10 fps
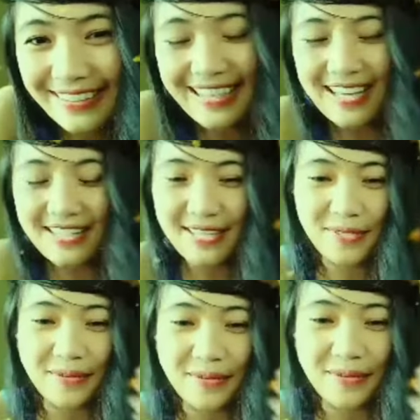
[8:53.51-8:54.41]
Mm-hmm. Yes,
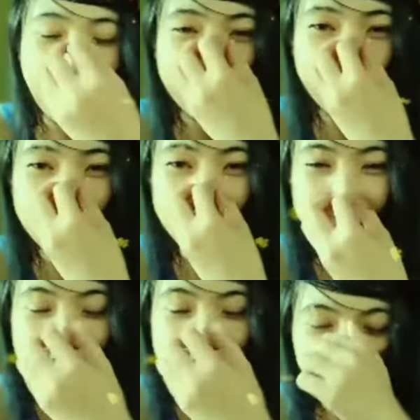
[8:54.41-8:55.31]
that's right. I guess
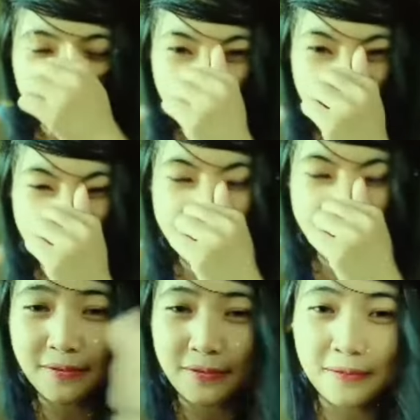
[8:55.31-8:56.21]
so. It's really
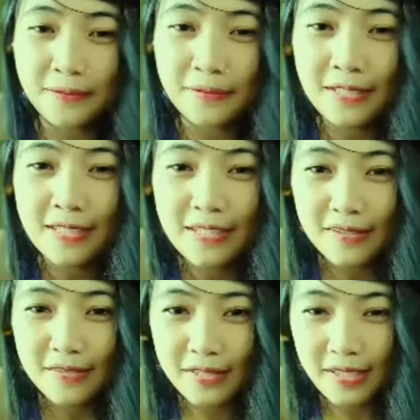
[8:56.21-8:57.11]
fun to do
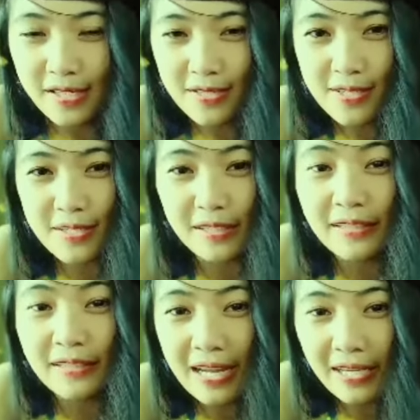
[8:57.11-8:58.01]
this
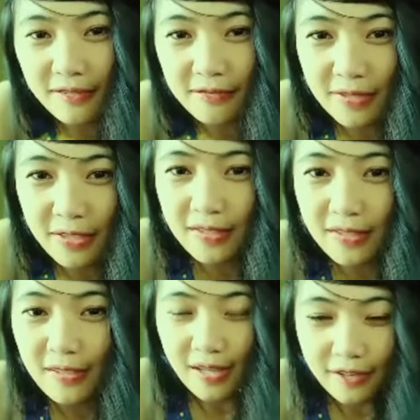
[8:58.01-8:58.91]
live
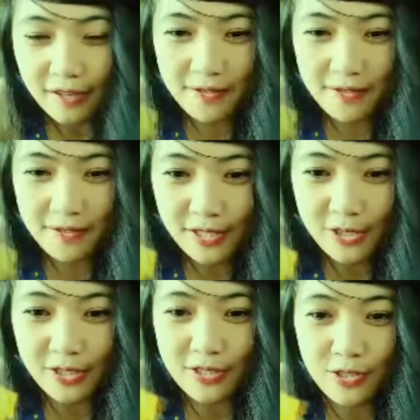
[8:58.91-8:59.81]

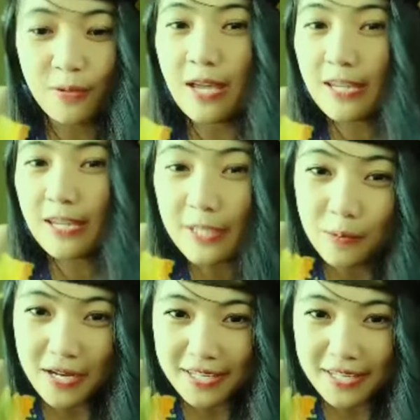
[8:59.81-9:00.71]
conversation to
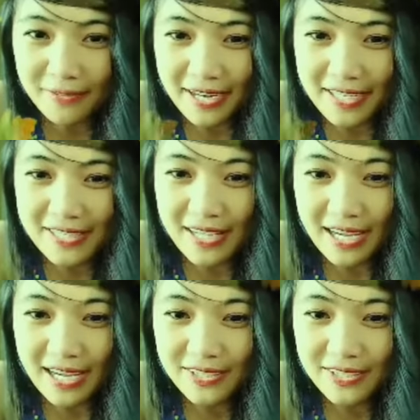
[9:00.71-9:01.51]
anybody, right,